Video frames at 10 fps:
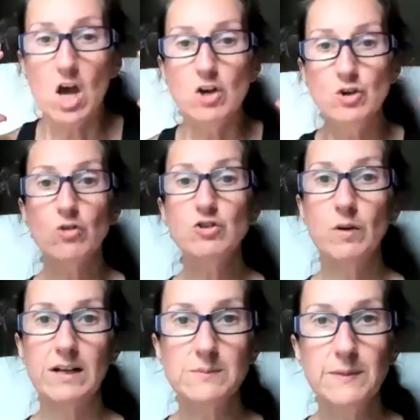
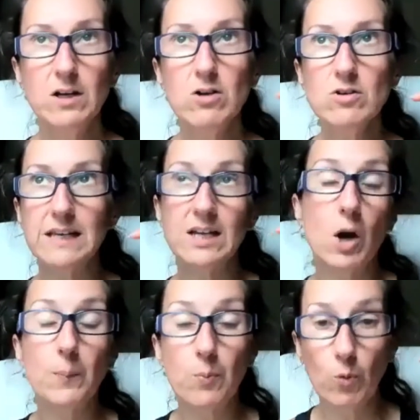neurotransmitters in
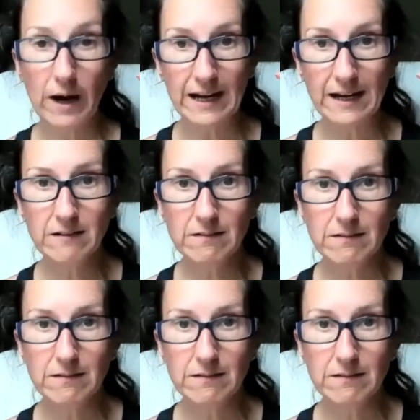our brain,